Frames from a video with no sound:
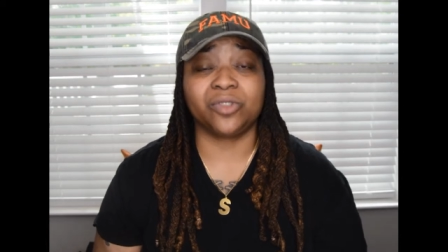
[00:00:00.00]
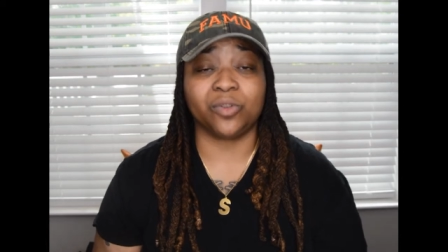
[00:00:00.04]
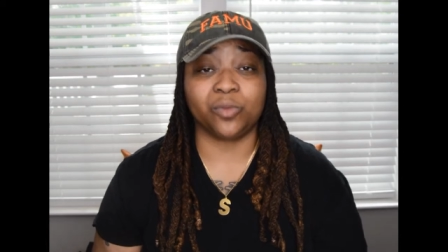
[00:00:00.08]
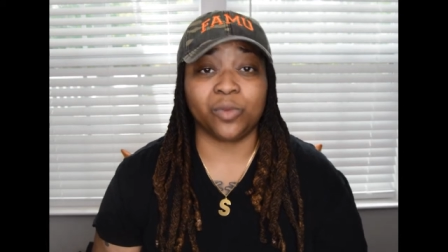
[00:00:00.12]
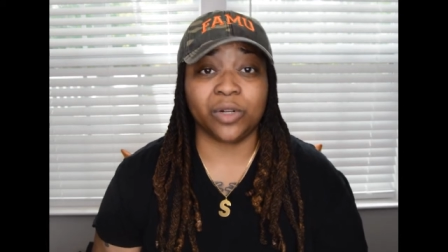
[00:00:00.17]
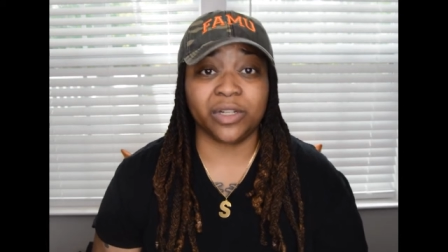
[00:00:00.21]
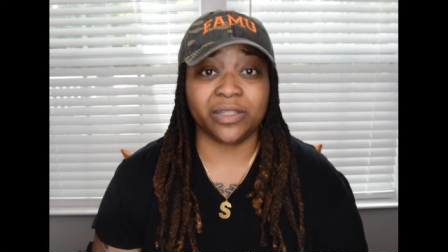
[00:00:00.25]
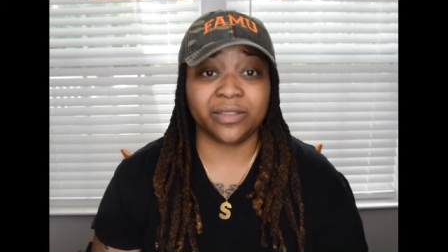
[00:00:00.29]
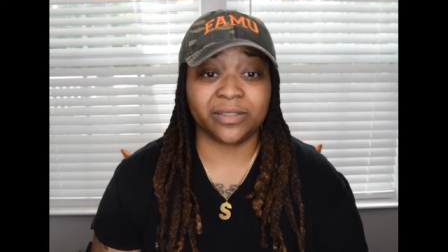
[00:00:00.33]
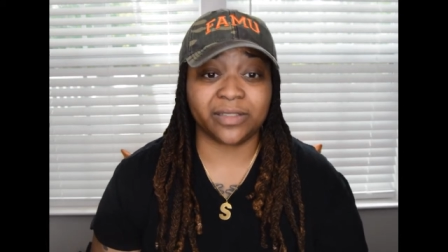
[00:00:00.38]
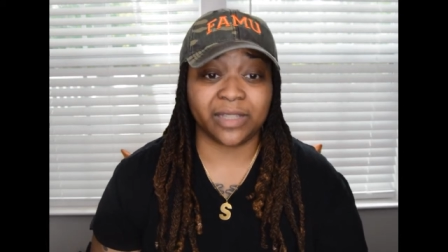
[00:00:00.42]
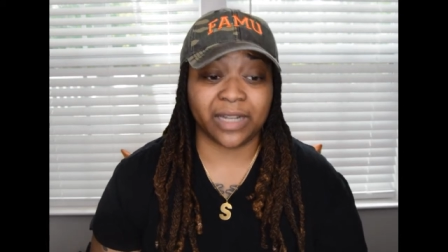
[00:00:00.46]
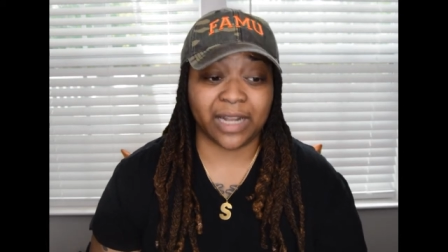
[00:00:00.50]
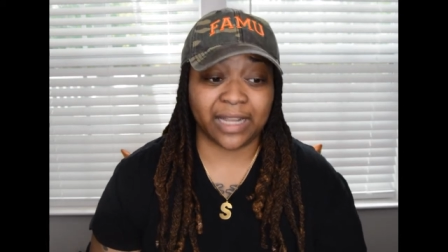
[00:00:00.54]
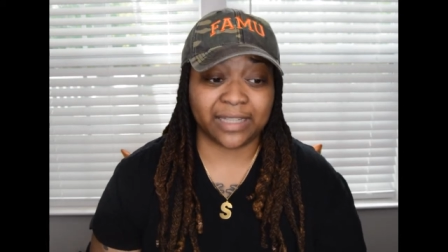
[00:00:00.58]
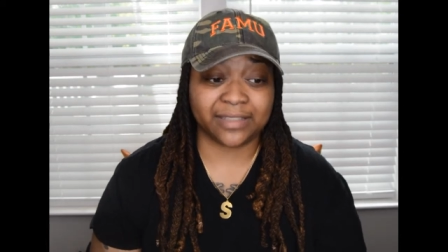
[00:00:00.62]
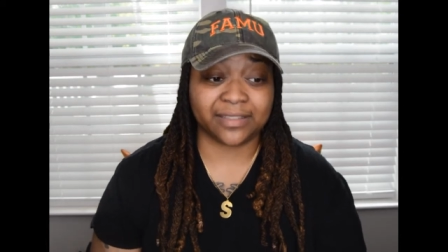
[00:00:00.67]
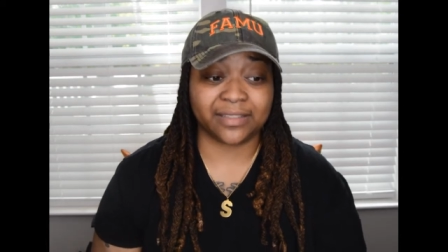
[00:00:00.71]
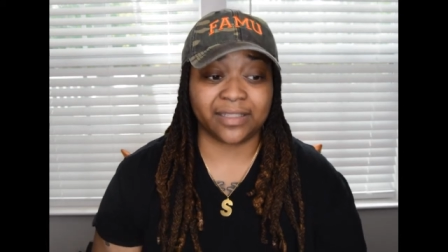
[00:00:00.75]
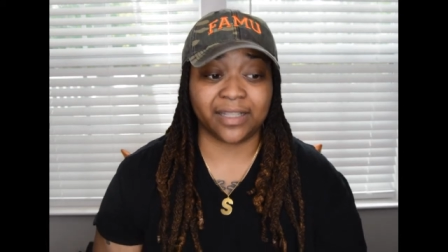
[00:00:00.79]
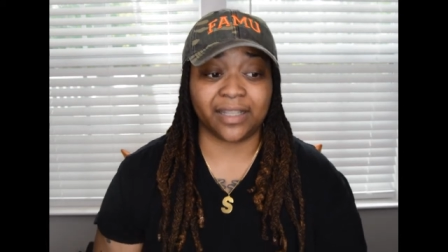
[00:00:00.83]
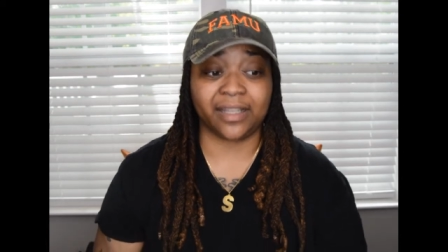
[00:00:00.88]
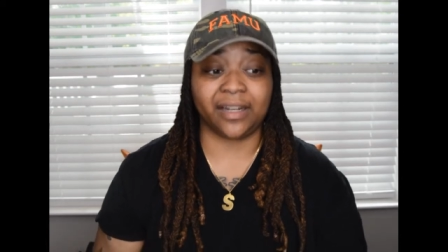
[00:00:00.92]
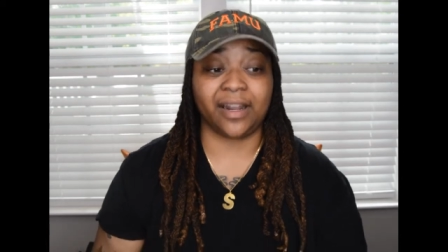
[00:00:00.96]
the ones that I
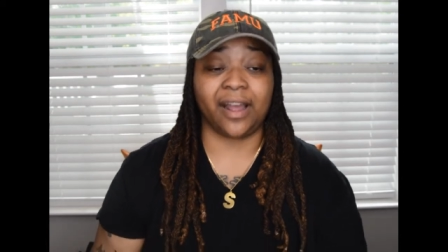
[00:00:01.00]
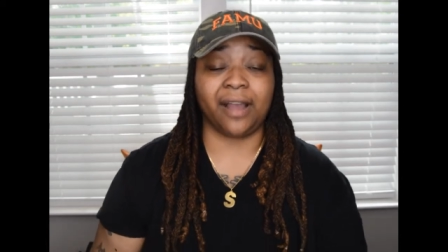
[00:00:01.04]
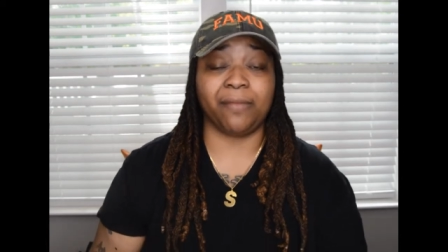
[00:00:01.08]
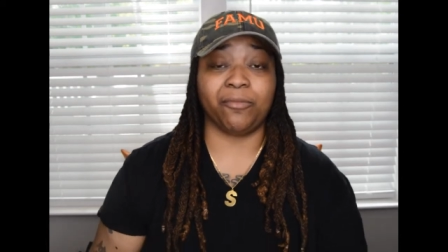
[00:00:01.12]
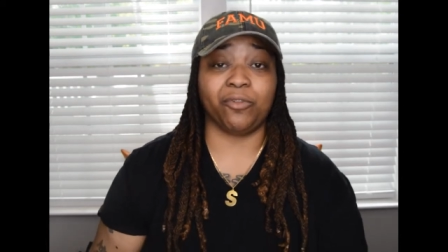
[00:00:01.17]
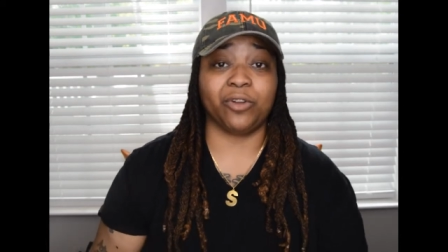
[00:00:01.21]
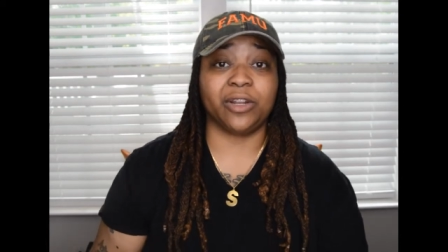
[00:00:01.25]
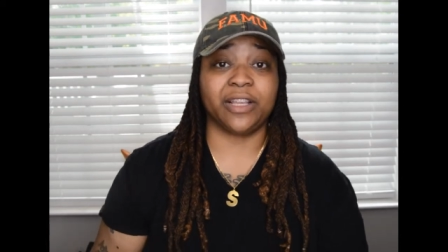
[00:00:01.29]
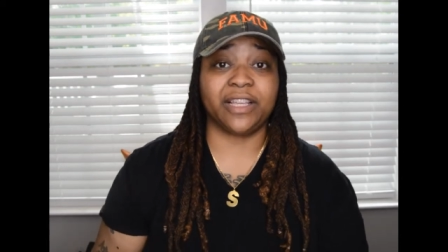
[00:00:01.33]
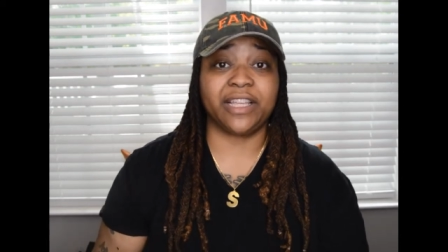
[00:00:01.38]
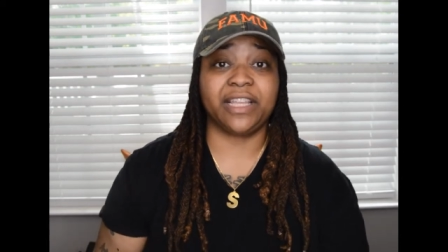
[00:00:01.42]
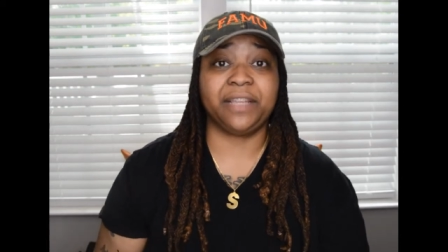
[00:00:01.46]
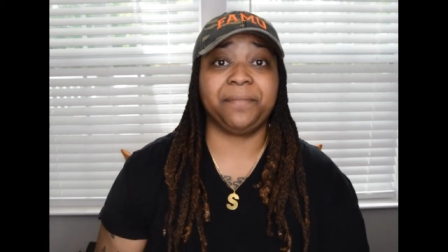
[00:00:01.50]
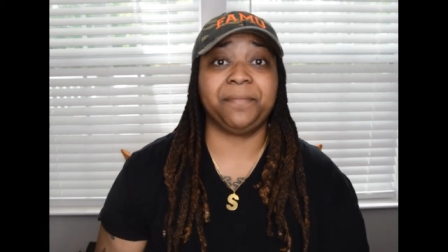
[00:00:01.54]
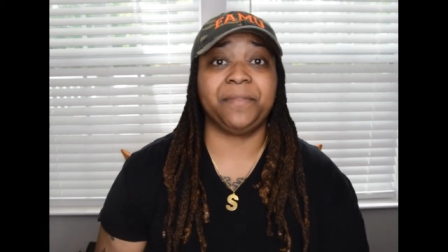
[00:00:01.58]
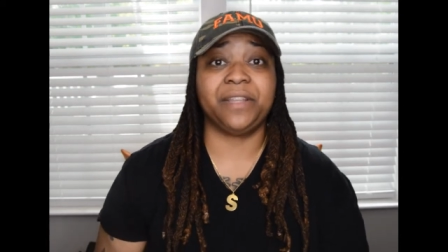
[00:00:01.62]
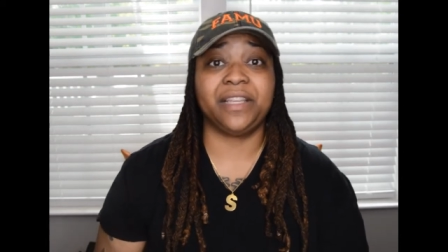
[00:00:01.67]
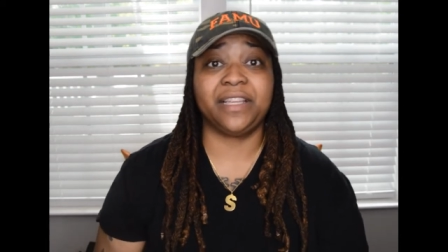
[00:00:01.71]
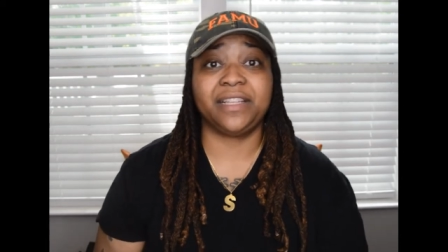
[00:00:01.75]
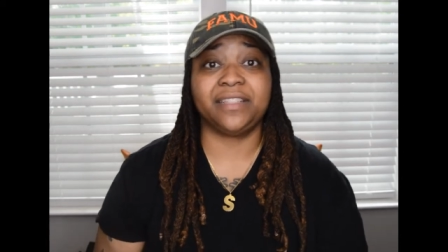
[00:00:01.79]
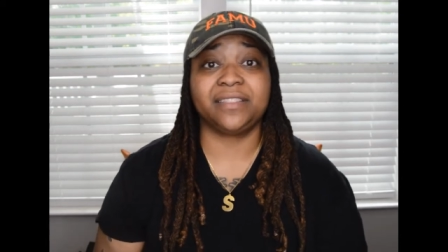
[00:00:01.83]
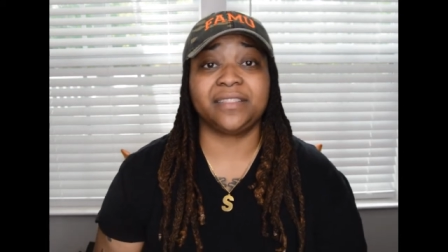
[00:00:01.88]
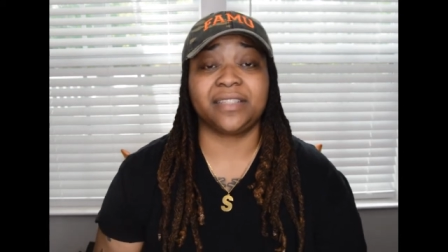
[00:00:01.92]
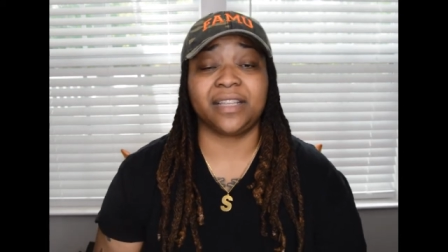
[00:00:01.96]
said, I'm gonna keep
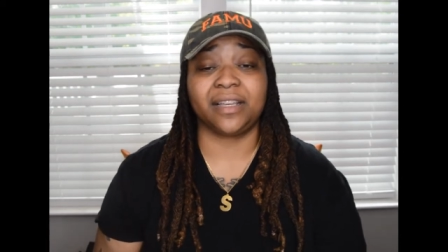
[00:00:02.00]
these